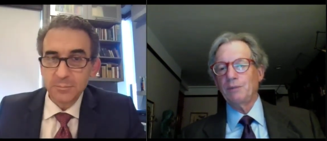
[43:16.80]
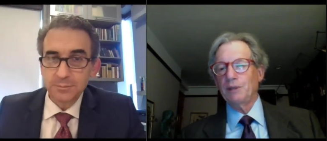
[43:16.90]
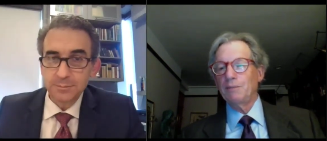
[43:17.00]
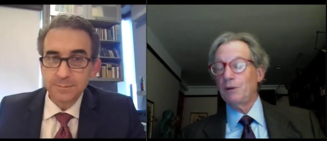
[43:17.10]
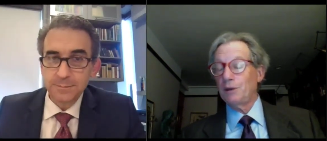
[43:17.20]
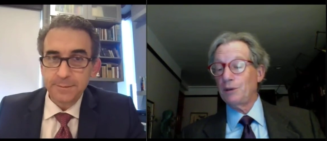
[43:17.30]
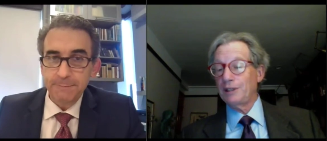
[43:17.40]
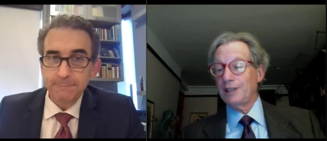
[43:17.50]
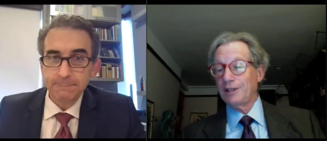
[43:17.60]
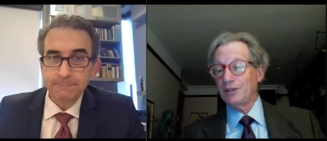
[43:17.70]
Speaker 1: with motor
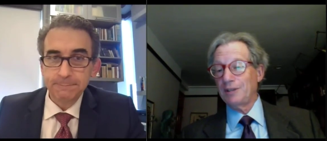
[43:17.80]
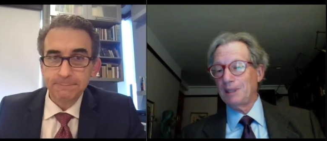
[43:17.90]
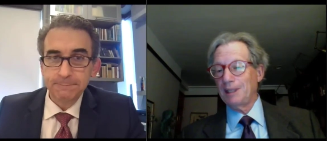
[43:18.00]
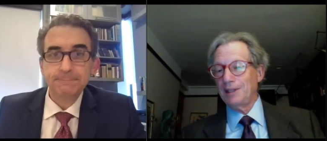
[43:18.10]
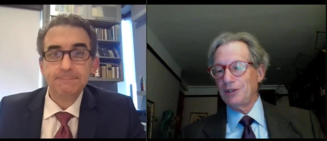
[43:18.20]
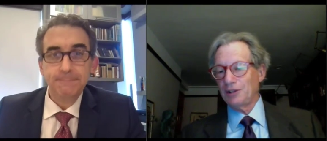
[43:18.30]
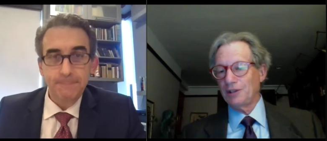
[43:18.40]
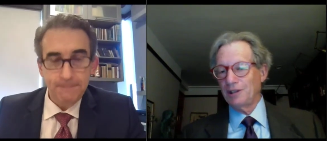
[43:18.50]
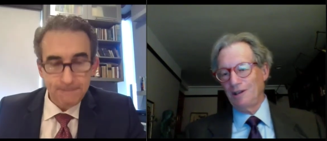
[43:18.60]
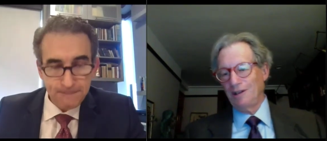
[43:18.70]
cortex stimulation.
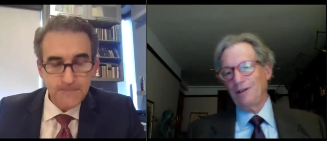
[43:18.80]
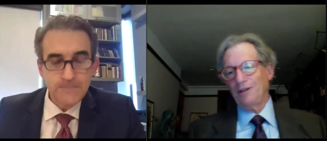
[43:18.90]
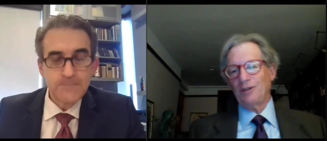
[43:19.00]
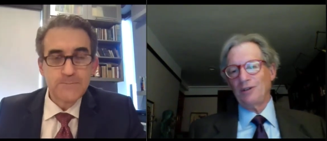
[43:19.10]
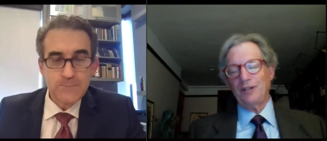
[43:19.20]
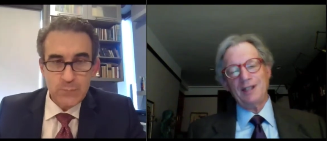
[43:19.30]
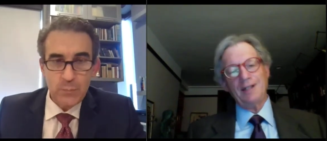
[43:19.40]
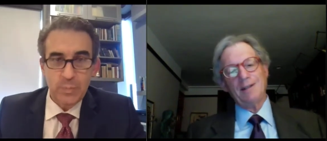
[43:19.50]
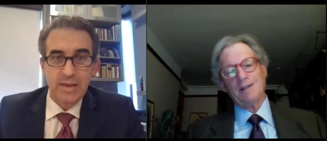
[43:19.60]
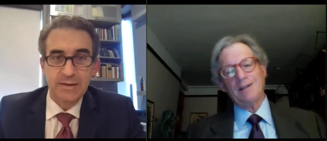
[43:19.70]
So if you can get the
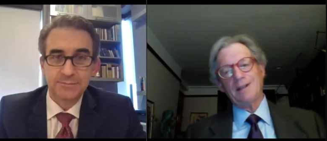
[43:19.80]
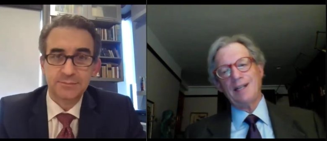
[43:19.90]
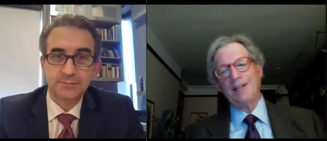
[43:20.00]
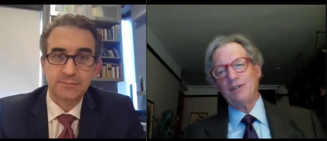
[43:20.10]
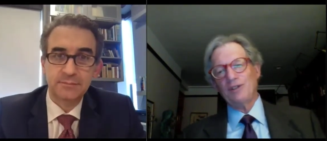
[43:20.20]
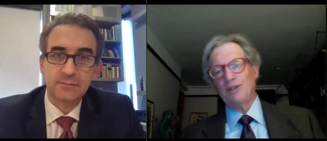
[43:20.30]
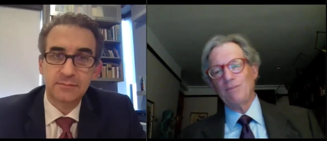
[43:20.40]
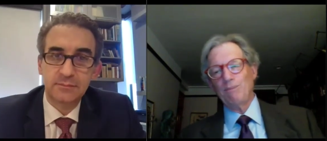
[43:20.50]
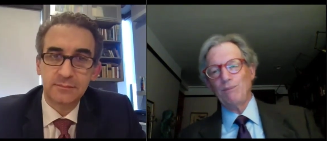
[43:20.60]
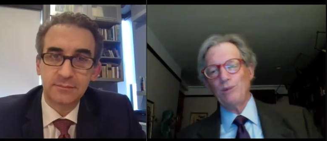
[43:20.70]
psychiatrist to
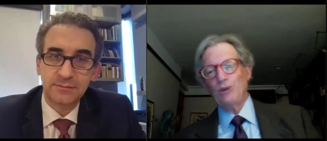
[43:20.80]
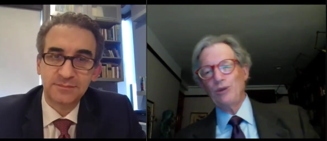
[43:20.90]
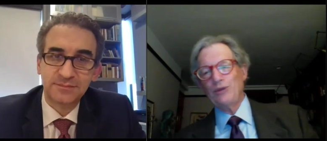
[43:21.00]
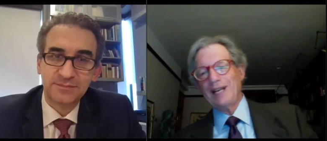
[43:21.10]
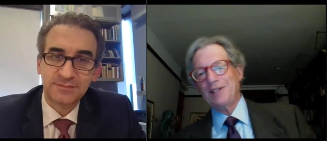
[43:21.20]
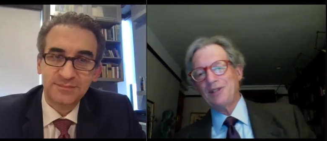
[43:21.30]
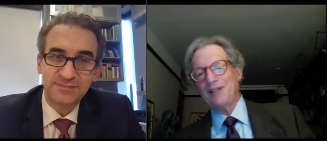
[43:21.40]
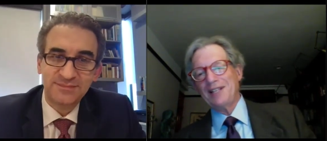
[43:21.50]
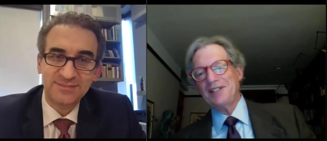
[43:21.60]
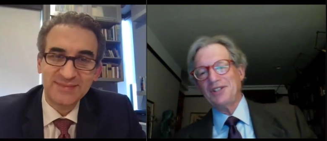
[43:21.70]
move that
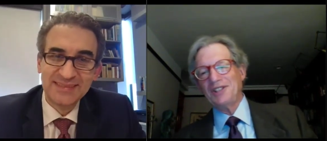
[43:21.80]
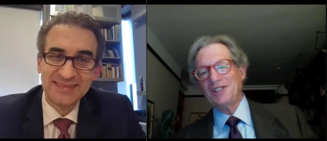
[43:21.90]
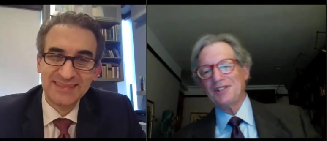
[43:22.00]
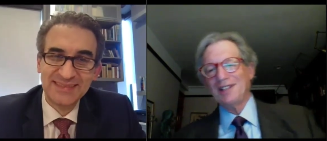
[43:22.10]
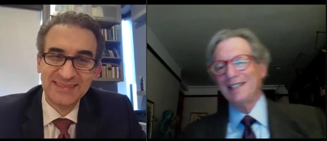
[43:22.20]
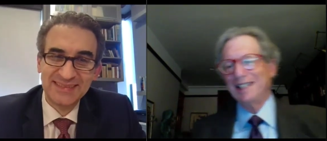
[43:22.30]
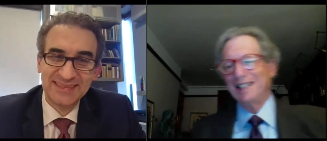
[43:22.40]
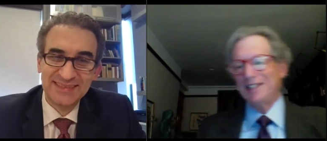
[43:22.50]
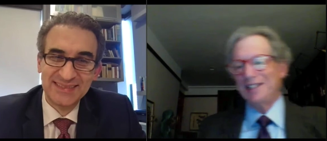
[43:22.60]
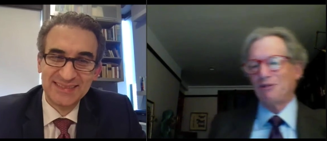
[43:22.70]
device just a little,
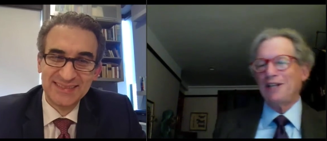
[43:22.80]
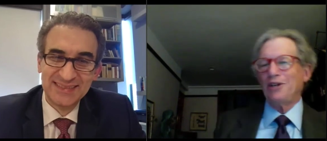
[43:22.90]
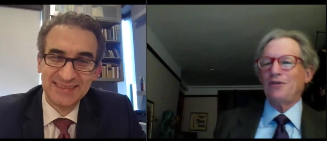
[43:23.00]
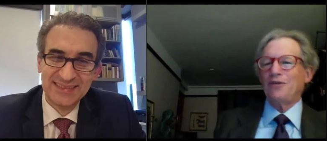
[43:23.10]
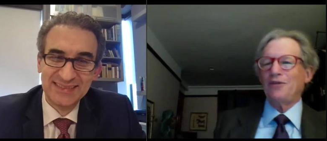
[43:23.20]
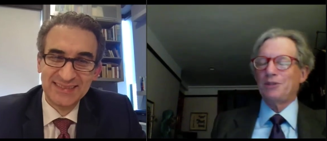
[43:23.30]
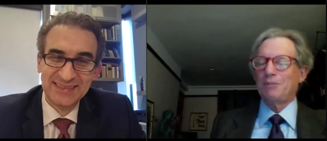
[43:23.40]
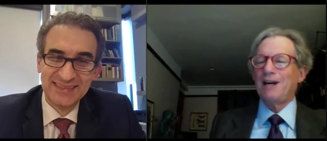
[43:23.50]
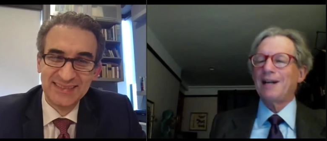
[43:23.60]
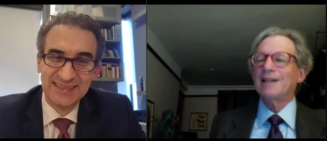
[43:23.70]
it's right over the
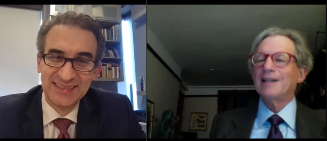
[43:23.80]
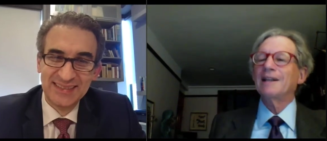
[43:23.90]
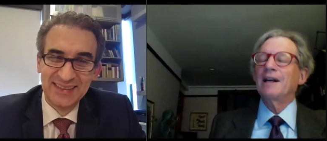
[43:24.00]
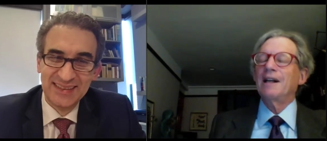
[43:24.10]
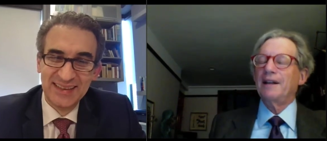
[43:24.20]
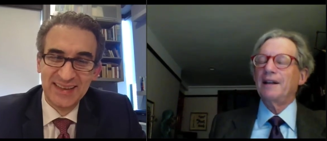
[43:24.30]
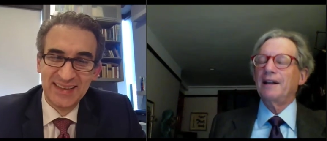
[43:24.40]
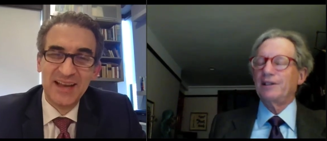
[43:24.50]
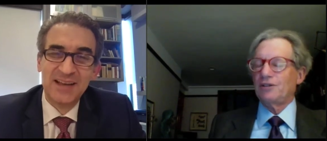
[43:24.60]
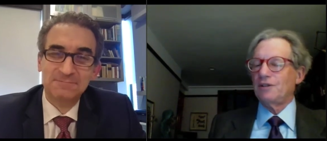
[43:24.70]
spot
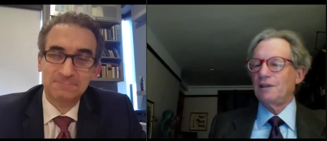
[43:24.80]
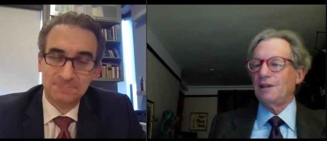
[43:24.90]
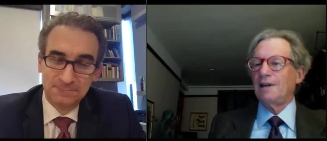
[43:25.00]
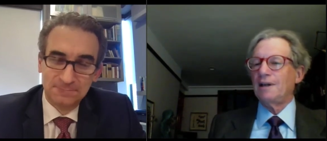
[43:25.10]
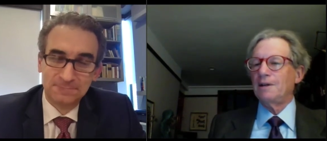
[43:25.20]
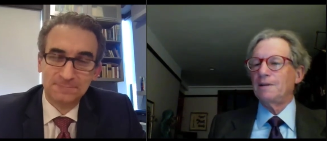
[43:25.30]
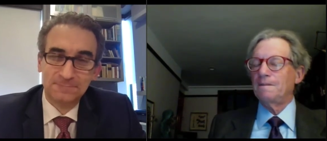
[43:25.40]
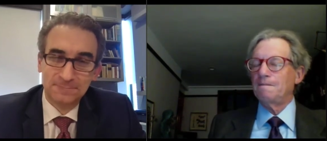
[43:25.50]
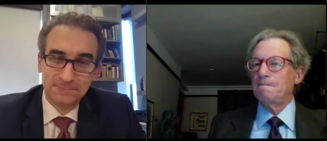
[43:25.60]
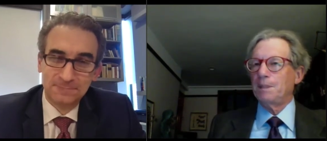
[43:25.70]
that's uh,
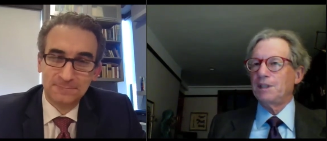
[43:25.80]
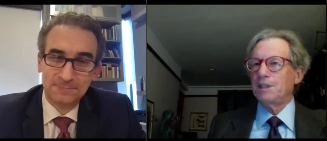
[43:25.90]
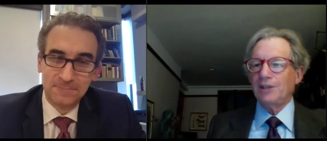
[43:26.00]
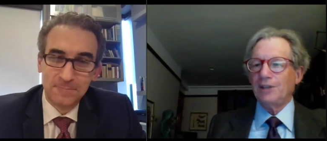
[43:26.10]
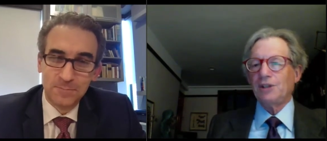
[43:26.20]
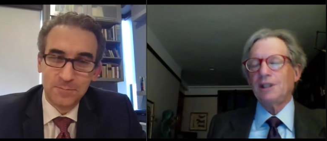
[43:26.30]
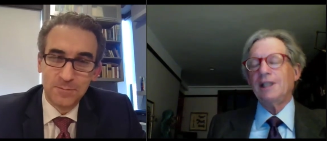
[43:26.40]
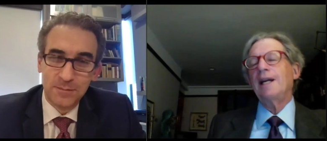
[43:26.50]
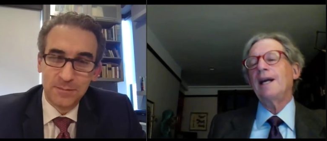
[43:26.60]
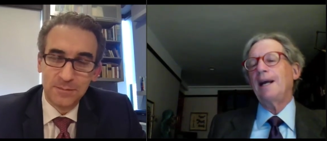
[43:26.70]
potentially
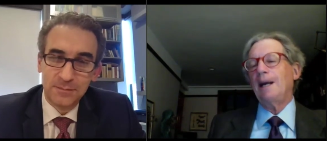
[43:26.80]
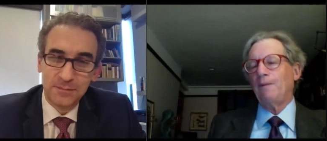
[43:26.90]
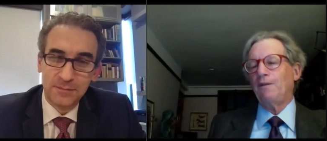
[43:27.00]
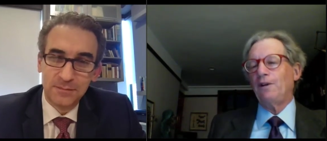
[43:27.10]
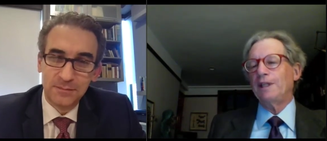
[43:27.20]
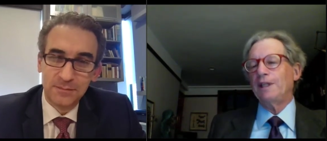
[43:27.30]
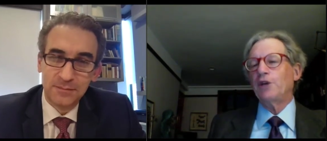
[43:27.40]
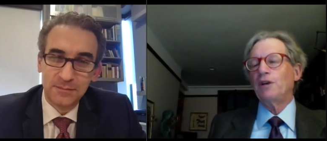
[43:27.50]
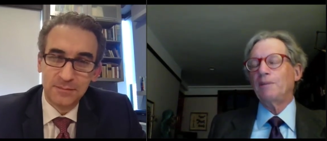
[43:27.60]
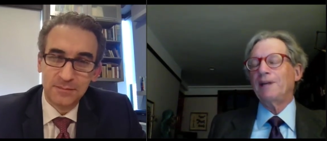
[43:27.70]
helpful in
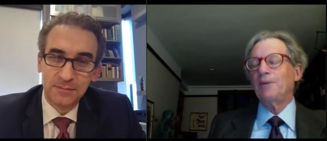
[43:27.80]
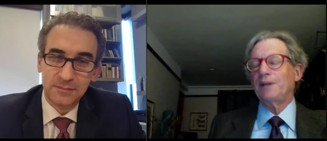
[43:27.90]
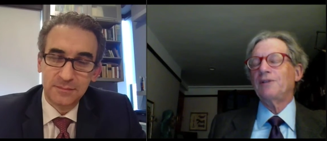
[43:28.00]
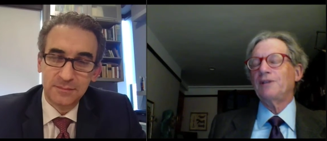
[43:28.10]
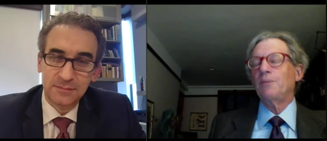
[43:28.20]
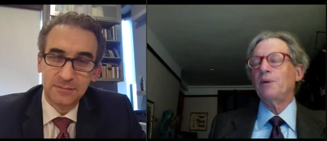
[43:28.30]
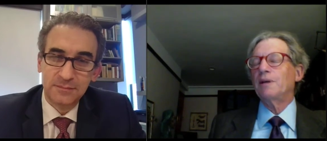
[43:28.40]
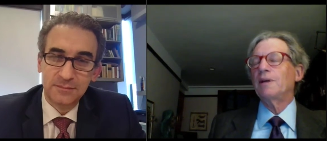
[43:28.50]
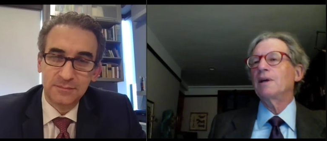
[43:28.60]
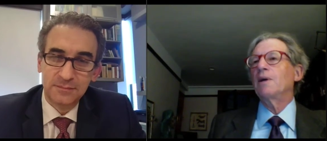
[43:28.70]
determining whether someone
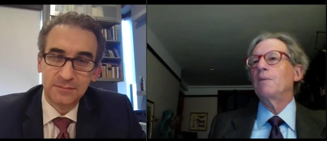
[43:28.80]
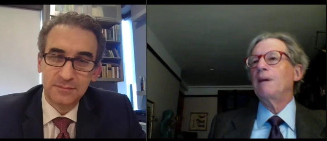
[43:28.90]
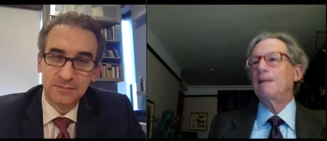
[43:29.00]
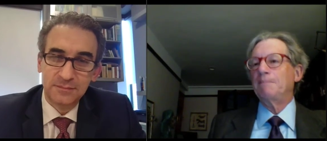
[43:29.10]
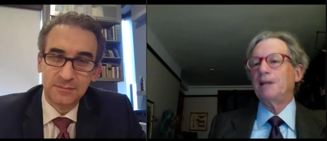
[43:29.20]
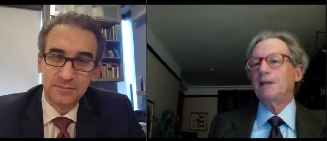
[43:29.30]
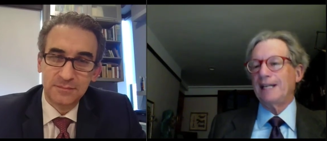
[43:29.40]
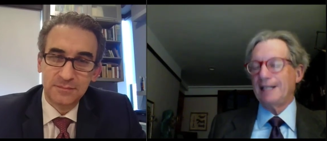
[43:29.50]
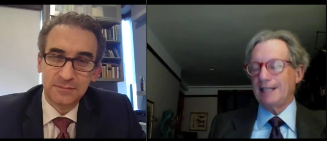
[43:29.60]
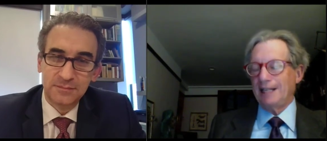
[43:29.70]
might be a
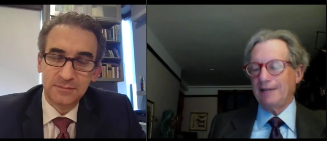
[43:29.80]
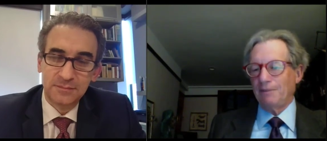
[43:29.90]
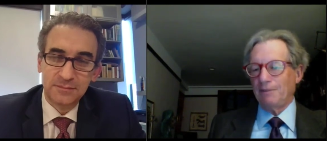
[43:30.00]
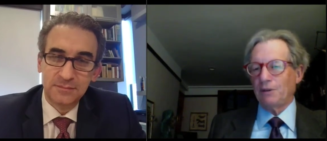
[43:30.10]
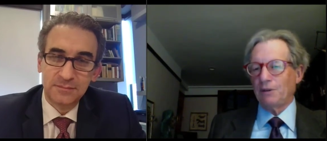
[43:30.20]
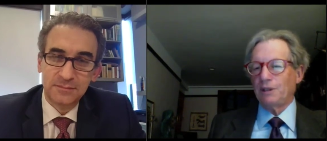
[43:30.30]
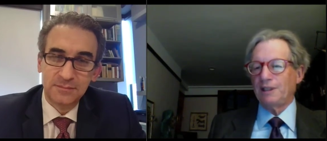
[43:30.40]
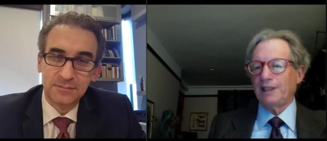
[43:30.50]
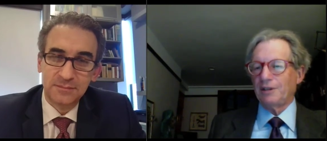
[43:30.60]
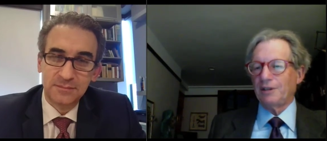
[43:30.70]
candidate for motor
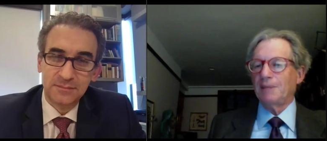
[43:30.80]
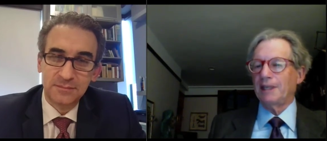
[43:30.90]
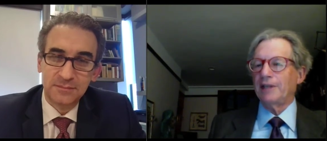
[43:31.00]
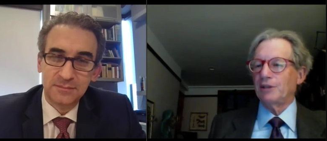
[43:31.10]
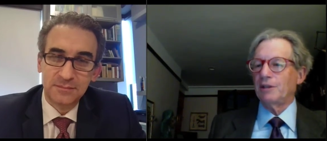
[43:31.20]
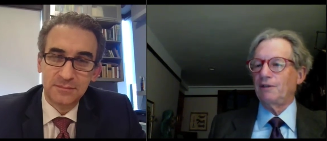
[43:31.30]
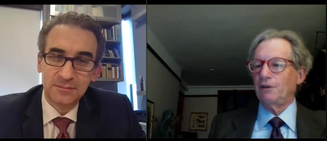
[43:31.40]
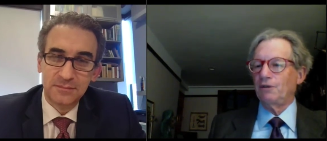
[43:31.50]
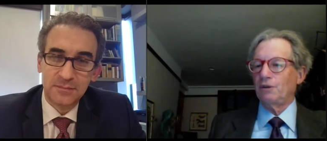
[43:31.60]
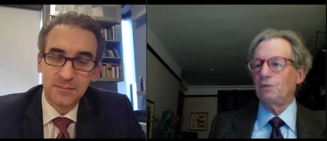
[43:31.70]
cortex stimulation if you
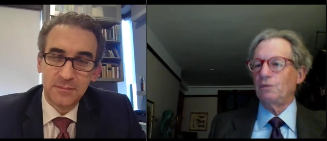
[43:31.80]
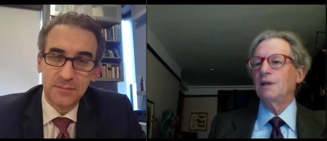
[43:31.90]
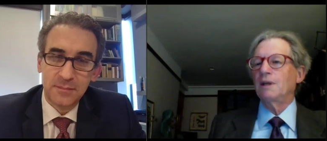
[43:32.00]
do